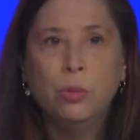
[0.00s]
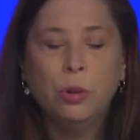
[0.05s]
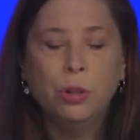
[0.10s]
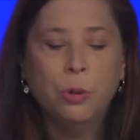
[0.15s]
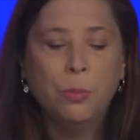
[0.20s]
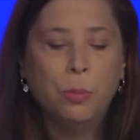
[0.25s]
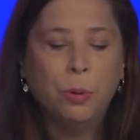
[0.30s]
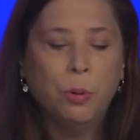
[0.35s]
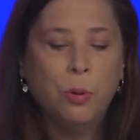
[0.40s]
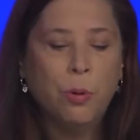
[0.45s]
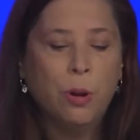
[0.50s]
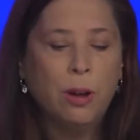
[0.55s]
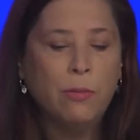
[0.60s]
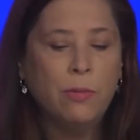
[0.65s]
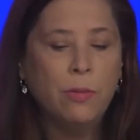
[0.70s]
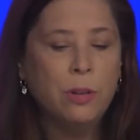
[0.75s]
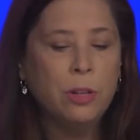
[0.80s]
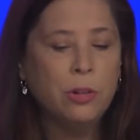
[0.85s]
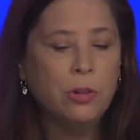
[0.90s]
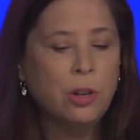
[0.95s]
deploy
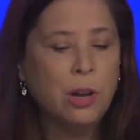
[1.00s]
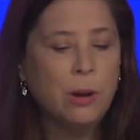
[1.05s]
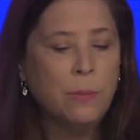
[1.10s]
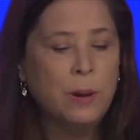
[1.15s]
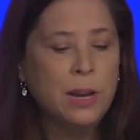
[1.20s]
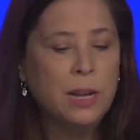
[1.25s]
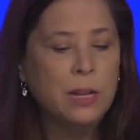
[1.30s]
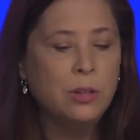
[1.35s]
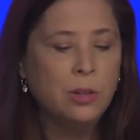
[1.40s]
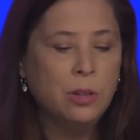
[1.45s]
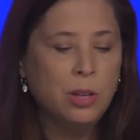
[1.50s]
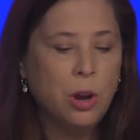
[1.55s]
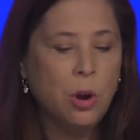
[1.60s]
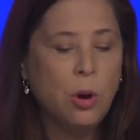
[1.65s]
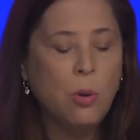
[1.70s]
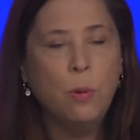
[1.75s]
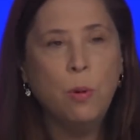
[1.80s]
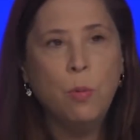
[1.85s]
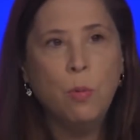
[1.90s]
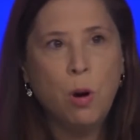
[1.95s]
from the ship into the
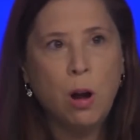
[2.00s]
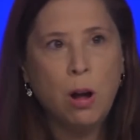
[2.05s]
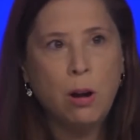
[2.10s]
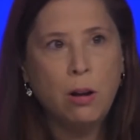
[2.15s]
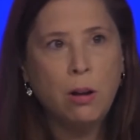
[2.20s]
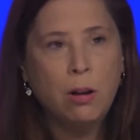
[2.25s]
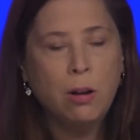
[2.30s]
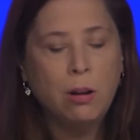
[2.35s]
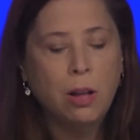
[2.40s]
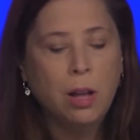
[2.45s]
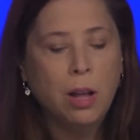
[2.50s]
open water.